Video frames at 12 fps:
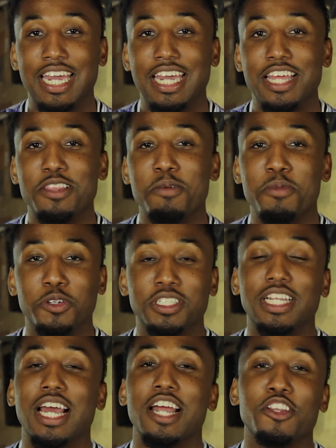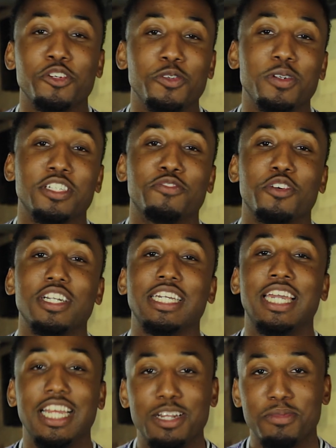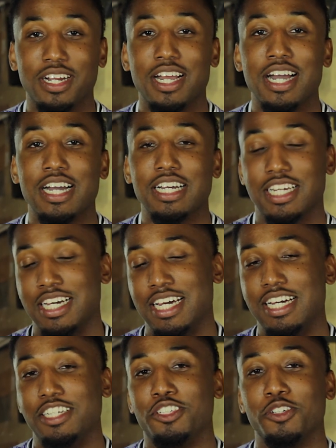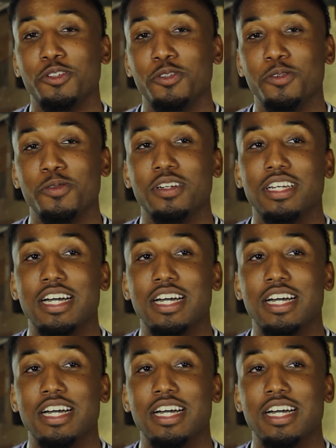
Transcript: and the music that I do is for the kingdom of God, to